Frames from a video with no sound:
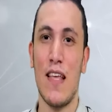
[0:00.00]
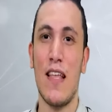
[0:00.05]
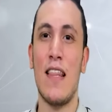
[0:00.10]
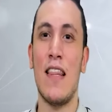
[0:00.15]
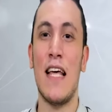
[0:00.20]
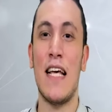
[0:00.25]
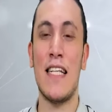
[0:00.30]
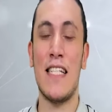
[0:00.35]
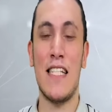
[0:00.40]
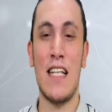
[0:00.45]

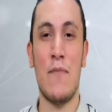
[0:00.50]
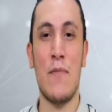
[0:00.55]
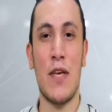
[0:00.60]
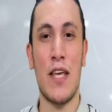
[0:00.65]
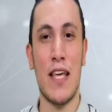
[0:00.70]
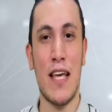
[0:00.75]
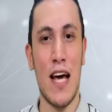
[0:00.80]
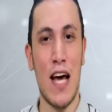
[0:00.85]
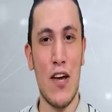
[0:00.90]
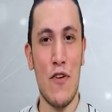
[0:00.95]
the
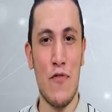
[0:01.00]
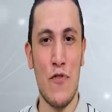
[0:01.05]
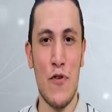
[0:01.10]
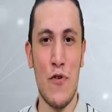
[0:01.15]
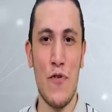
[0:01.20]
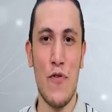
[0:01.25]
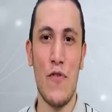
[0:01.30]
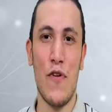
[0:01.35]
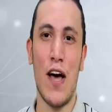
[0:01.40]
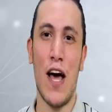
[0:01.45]
Islamic
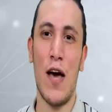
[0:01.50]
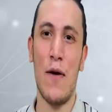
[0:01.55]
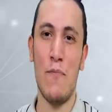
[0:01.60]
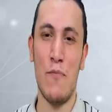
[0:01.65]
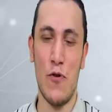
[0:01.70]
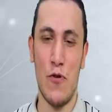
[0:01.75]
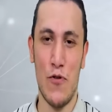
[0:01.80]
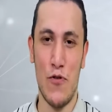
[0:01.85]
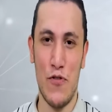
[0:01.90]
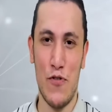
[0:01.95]
Cairo, and
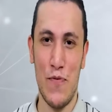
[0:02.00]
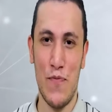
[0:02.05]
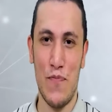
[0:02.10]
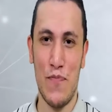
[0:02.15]
more.